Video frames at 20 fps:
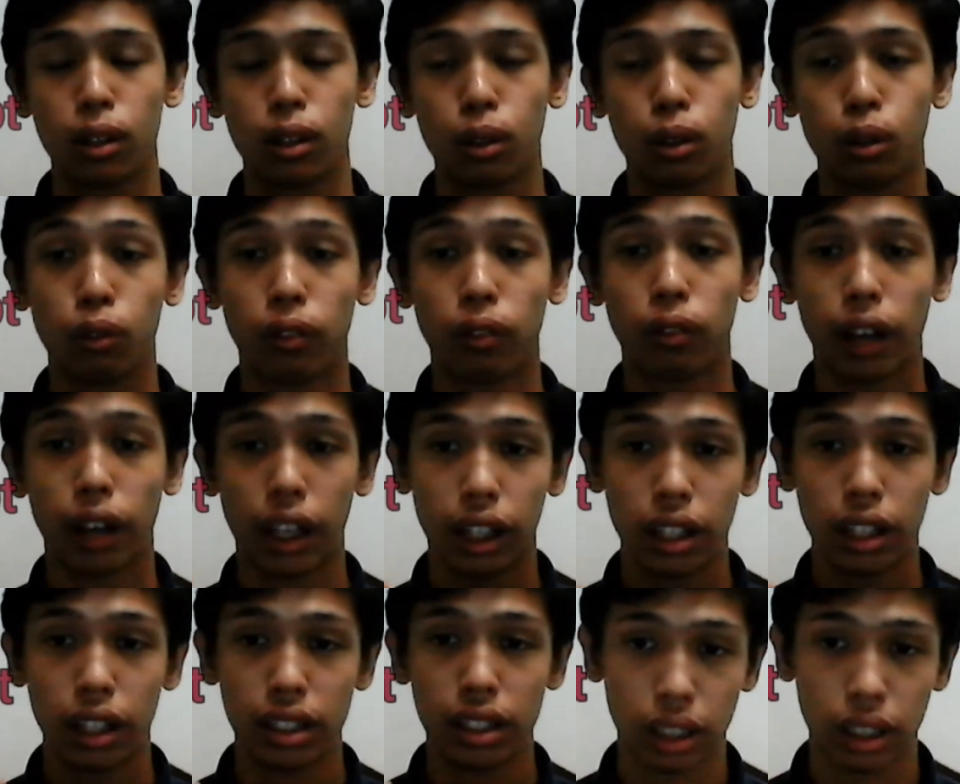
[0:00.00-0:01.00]
to
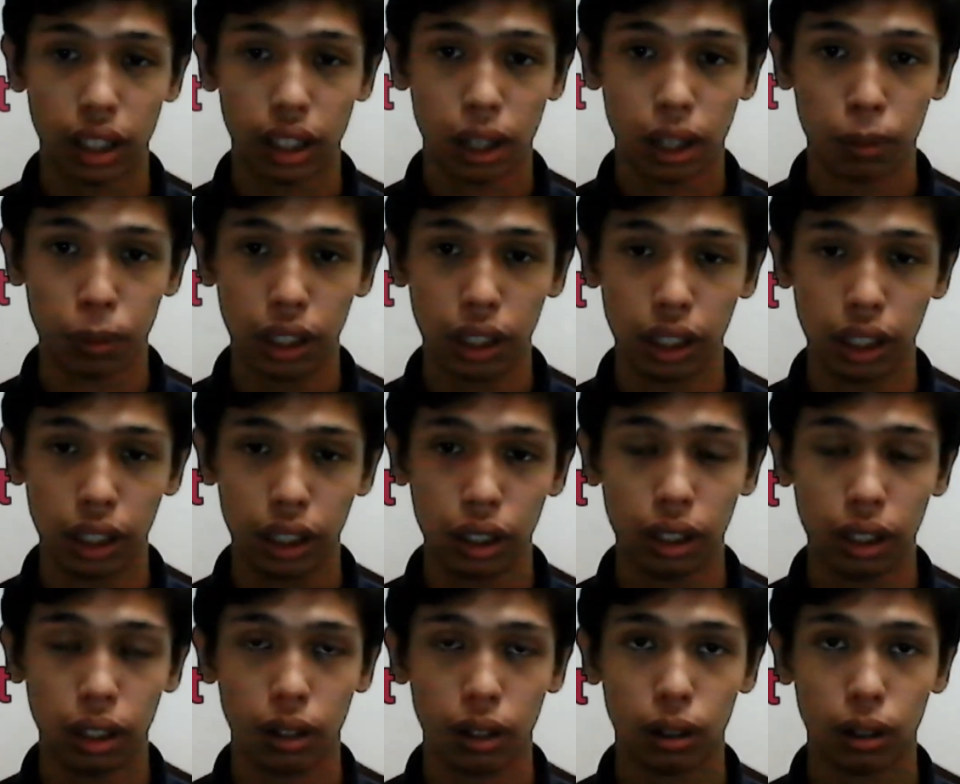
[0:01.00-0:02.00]
finance a company
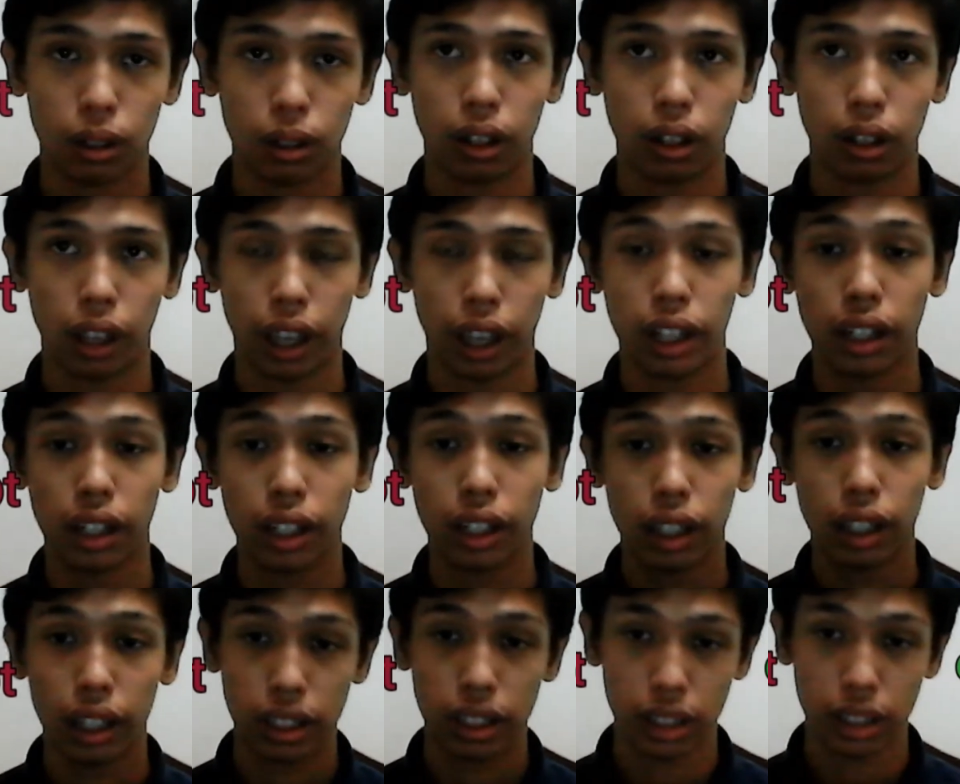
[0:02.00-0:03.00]
and
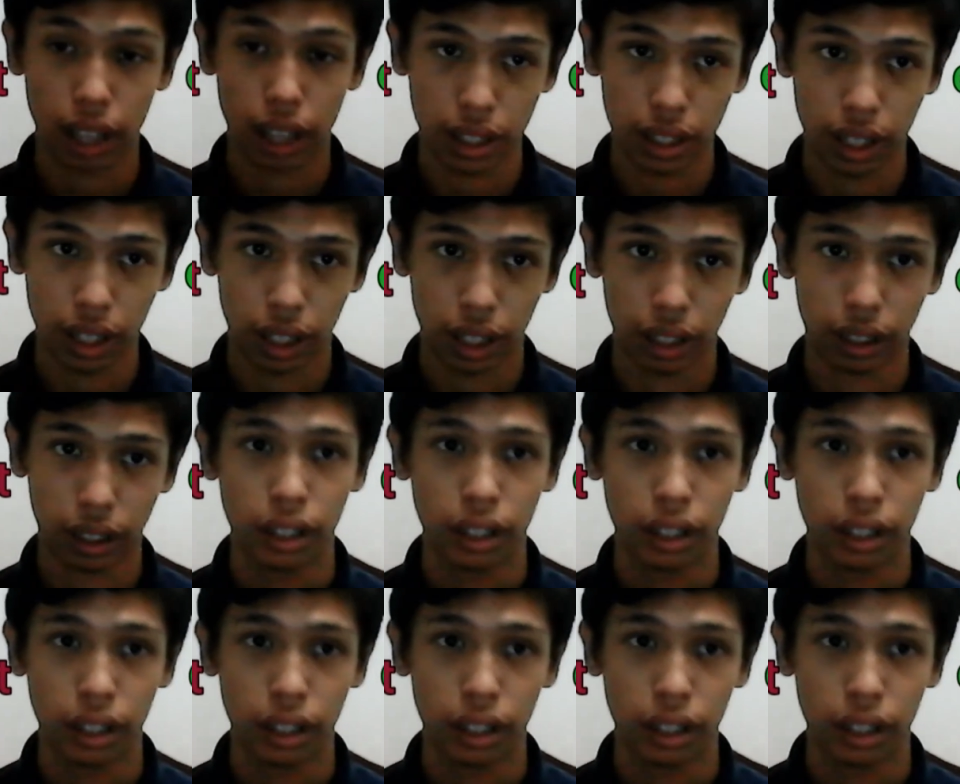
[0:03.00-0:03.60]
its asset.